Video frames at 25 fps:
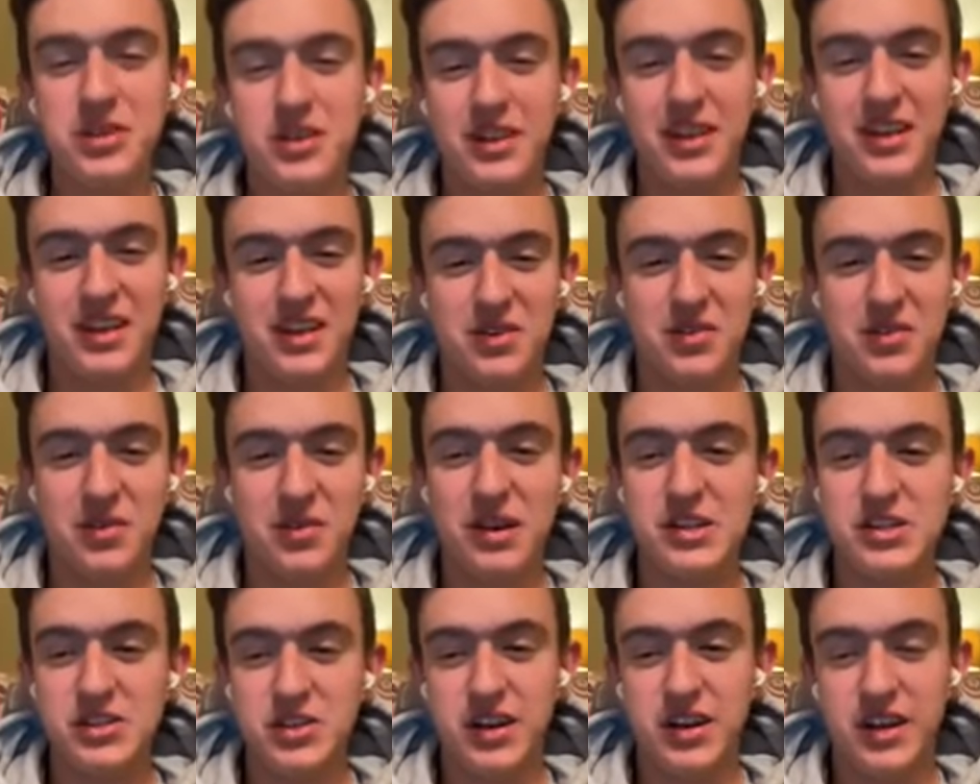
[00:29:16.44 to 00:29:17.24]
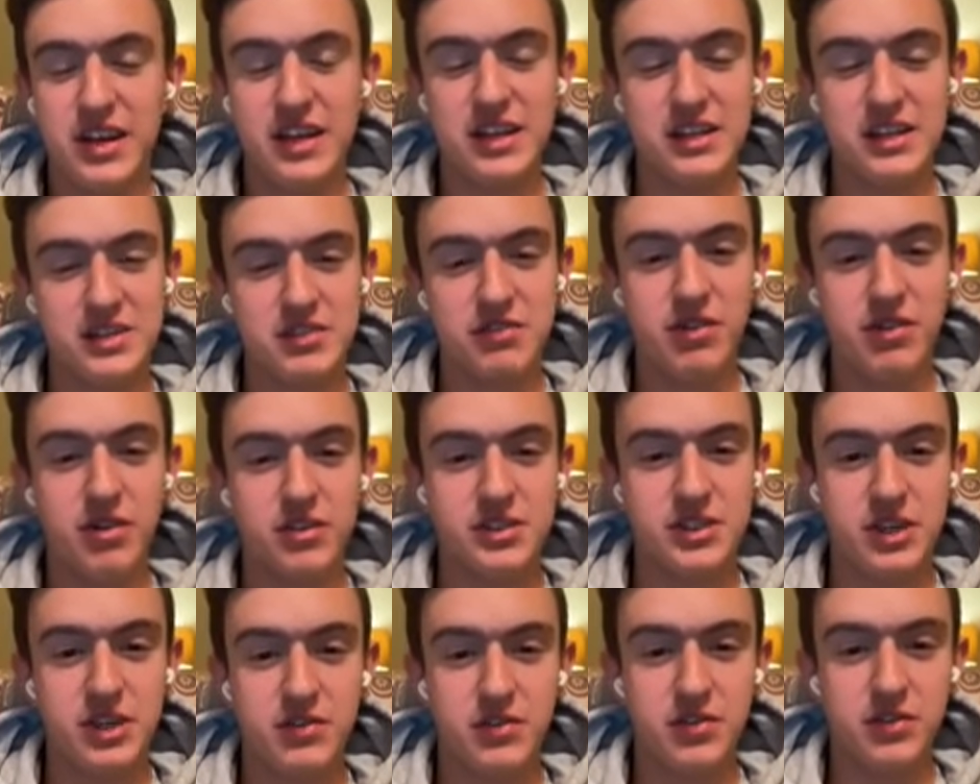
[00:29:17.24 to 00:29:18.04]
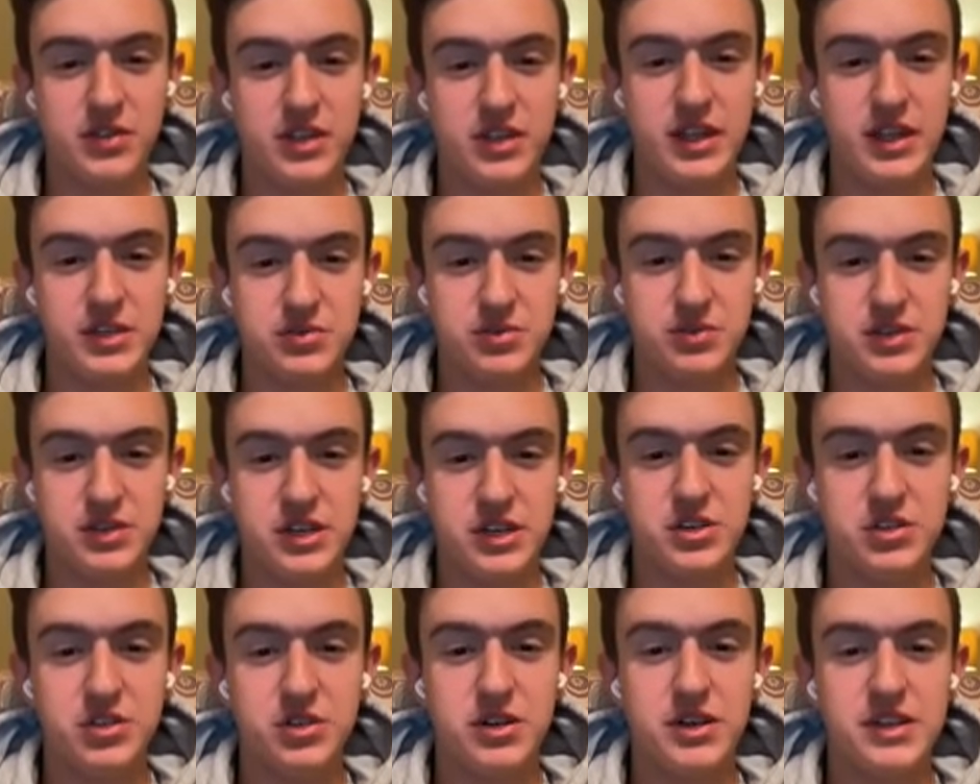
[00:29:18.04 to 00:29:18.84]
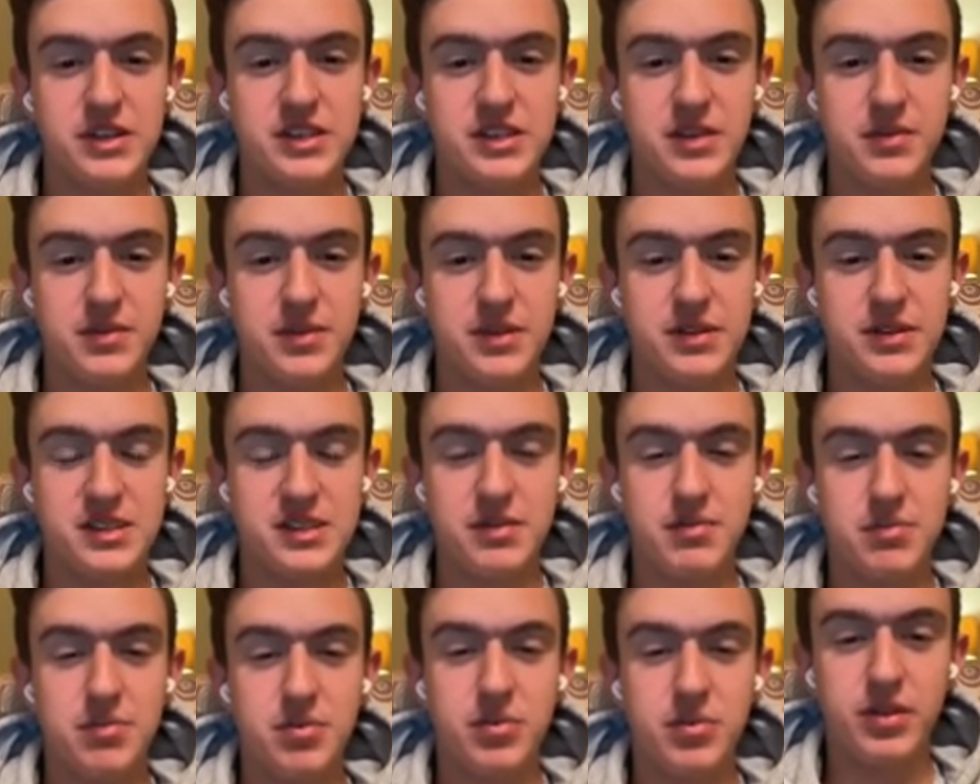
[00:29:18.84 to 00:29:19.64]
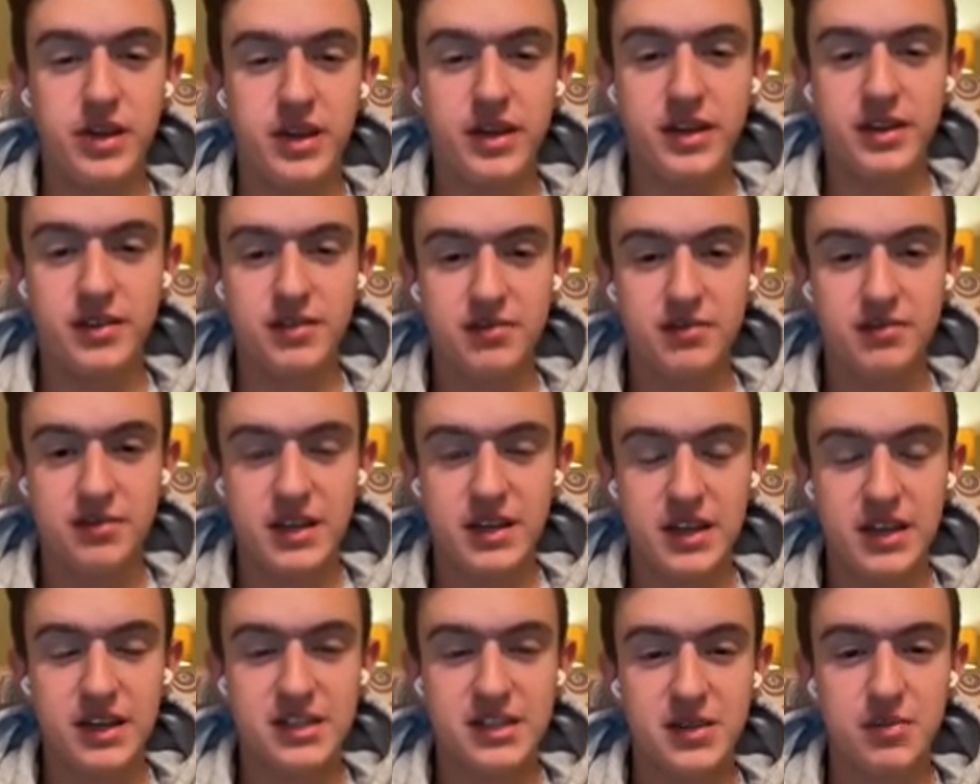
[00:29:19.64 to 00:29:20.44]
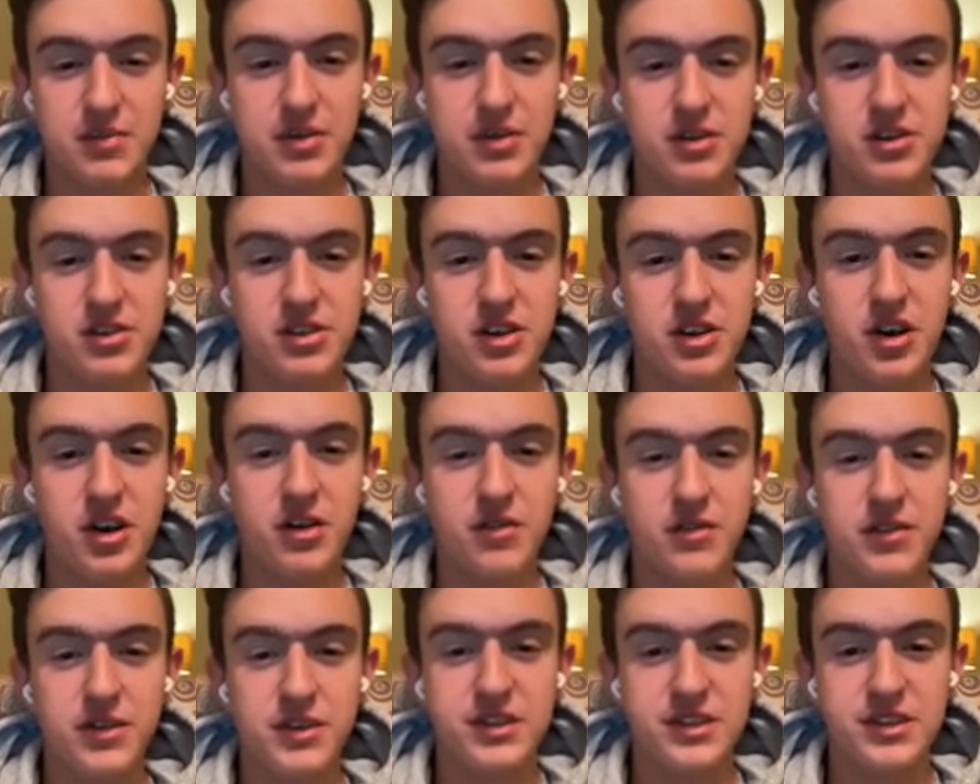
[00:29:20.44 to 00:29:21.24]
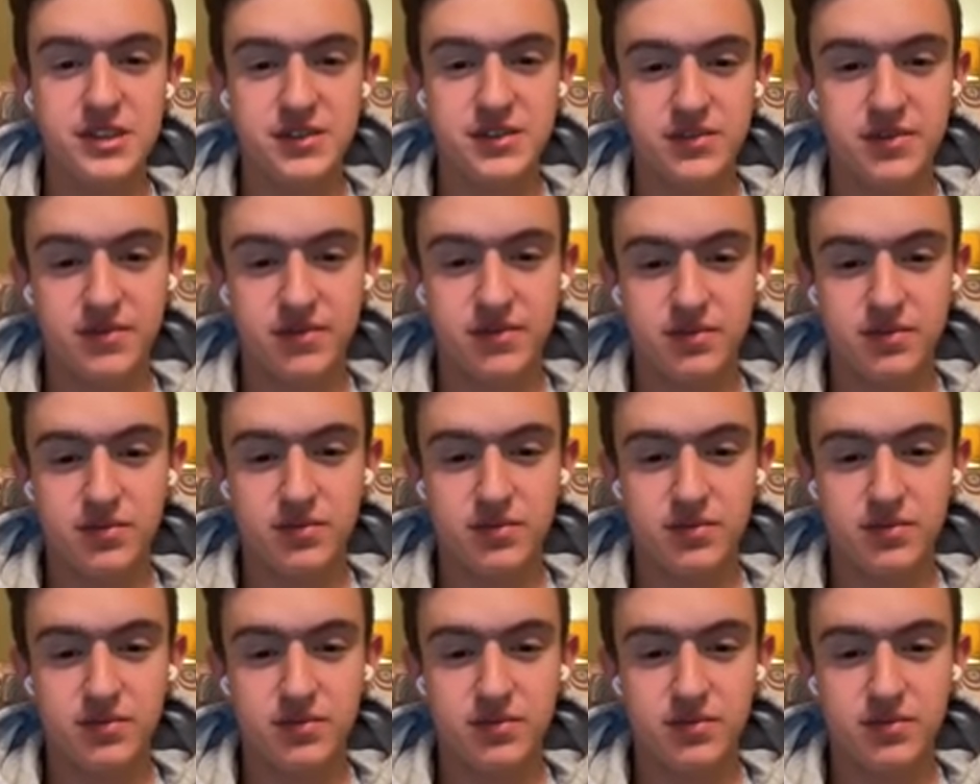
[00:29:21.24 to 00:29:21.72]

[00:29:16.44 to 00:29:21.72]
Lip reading: you can like raise your hand to volunteer for things when teacher needs something simple, like taking something to the office.